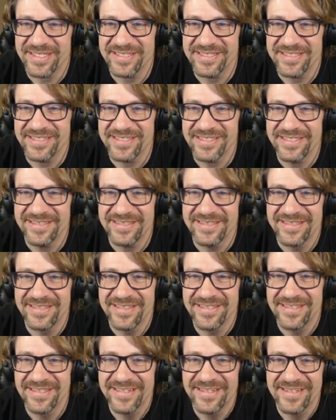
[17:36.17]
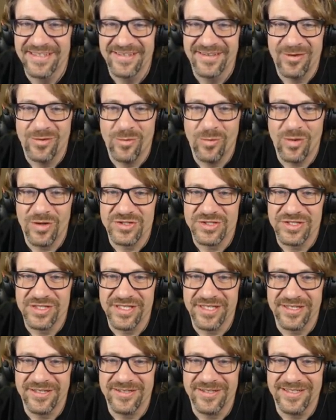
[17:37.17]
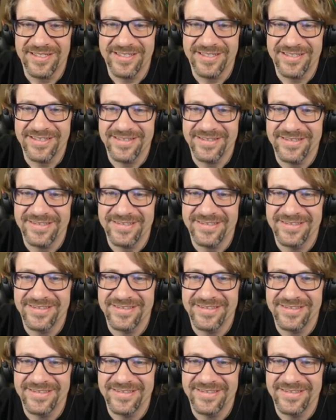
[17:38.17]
uh, watching their uh,